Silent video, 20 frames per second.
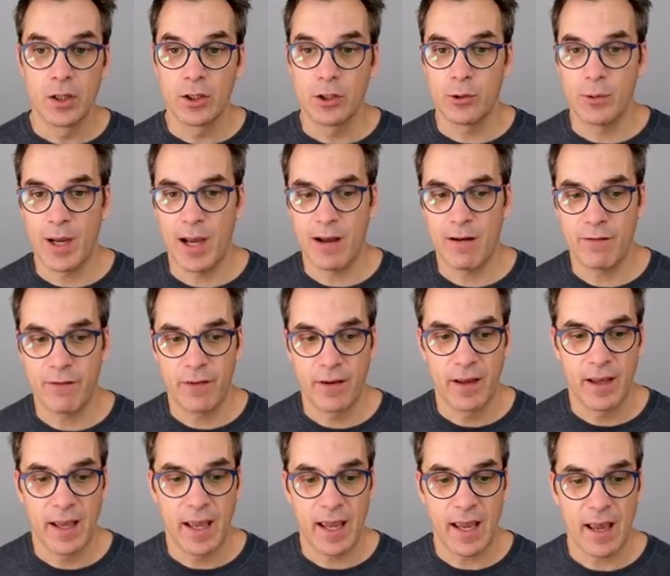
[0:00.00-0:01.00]
You have
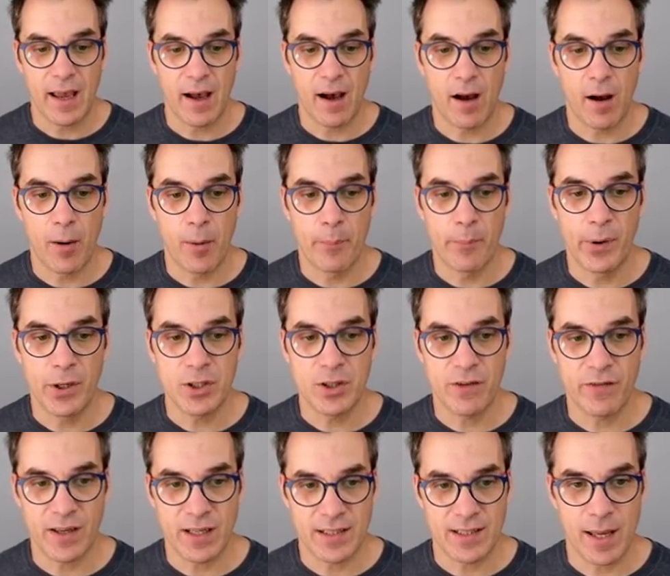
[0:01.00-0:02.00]
a bunch
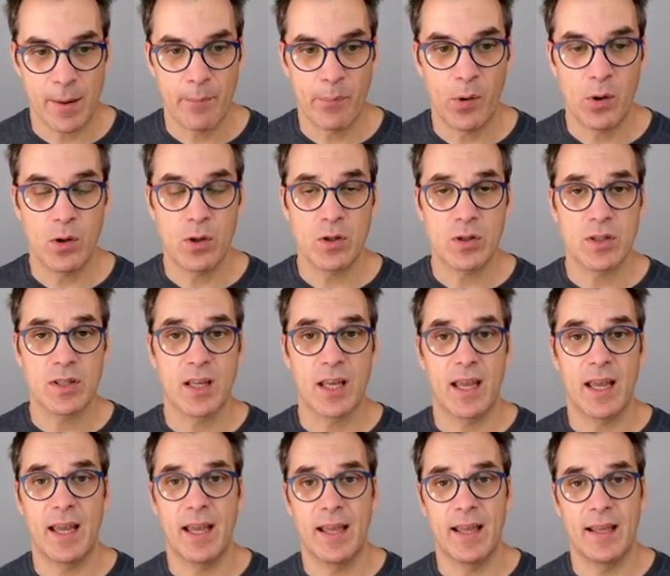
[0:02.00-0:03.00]
of examples
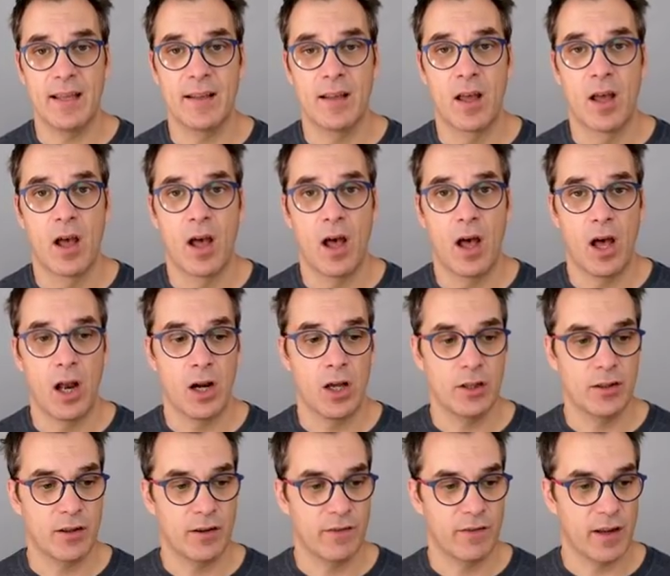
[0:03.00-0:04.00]
and a
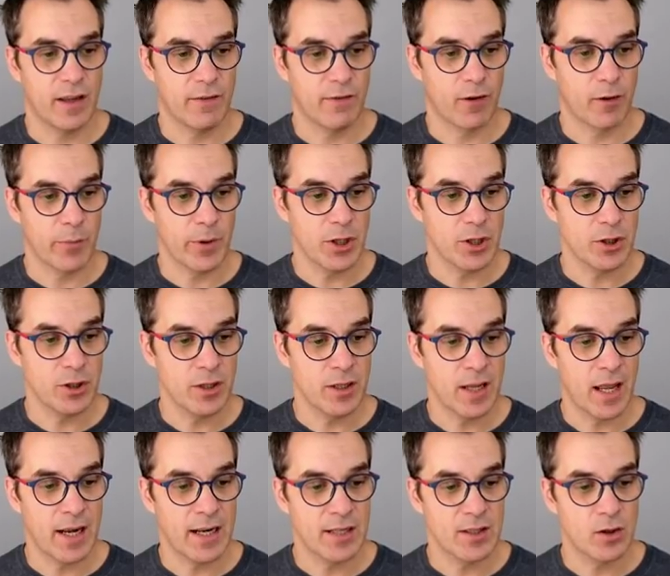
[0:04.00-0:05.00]
lot of information,
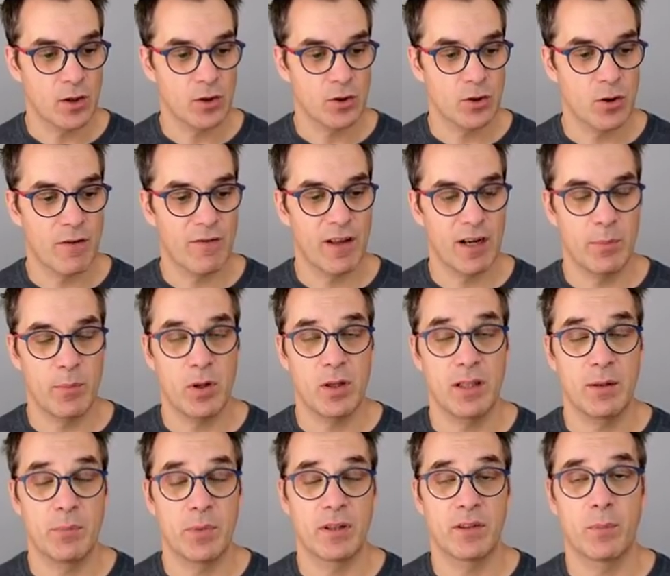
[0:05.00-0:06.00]
and it's also available
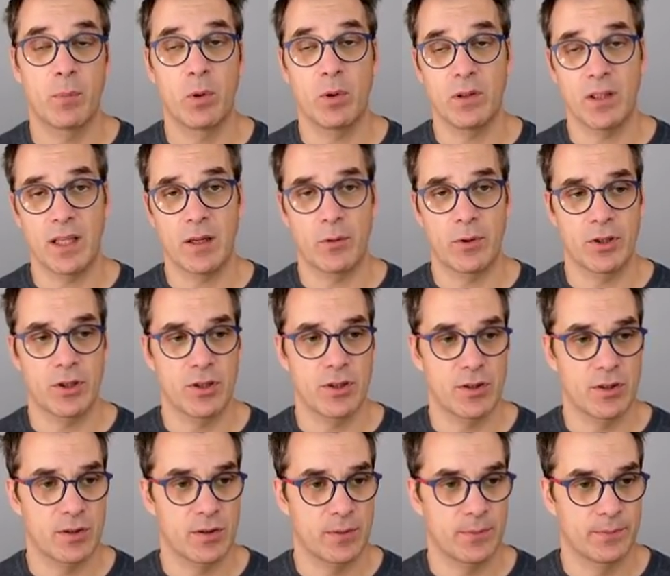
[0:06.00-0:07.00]
in multiple
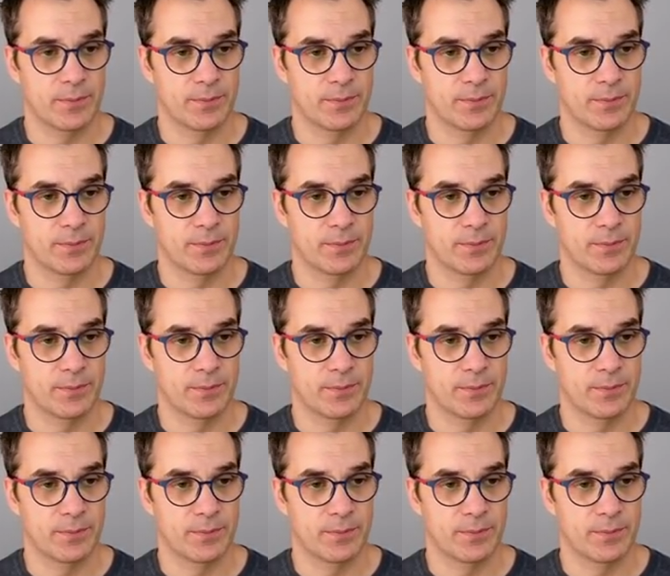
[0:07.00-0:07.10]
languages.